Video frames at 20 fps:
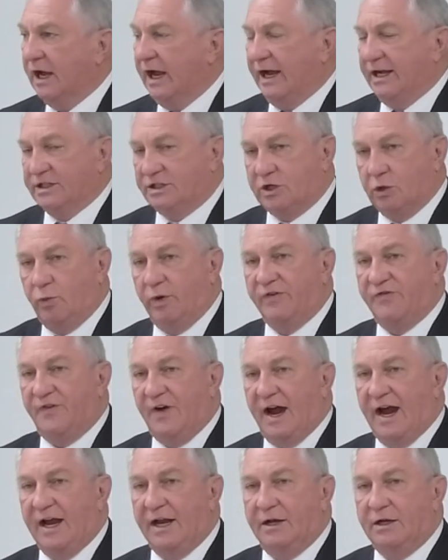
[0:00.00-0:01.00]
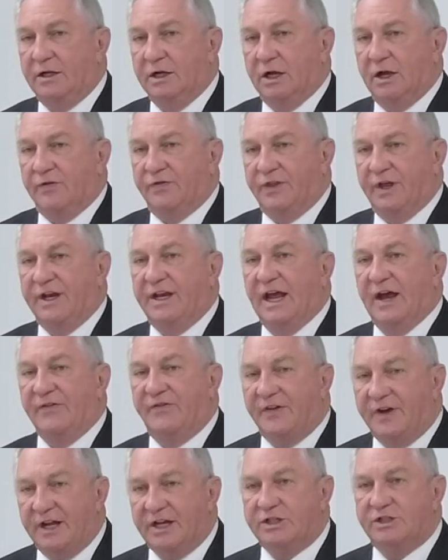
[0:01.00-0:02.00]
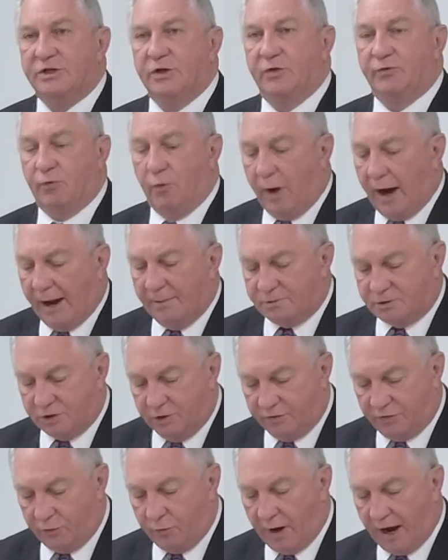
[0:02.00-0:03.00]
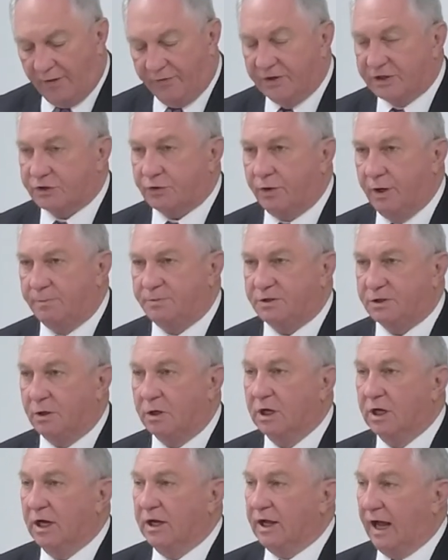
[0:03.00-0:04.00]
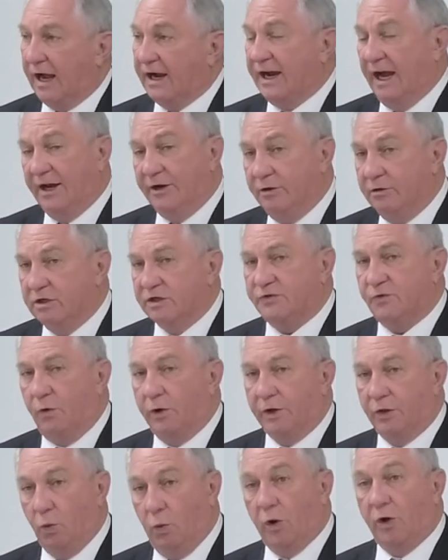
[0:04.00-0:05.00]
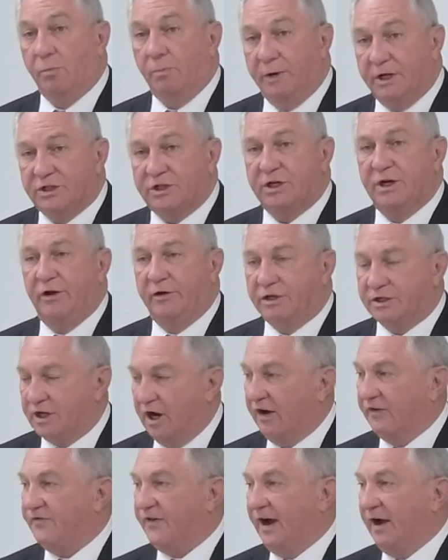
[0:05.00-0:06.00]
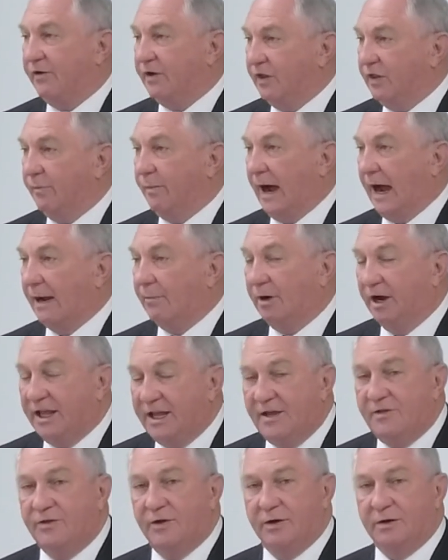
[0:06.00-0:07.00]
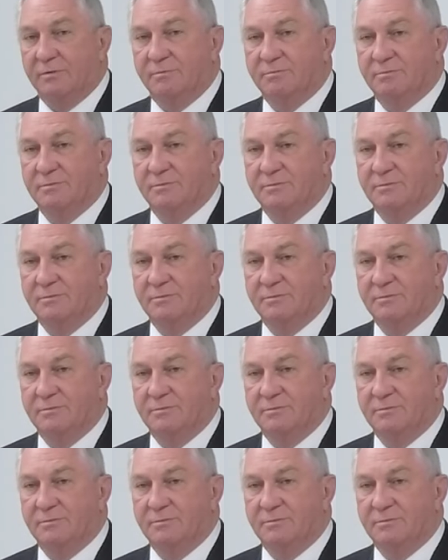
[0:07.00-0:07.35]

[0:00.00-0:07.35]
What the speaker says: And so we find the definition of rapture throughout the scripture. I got news for you. The word missionary is not found in the Bible either.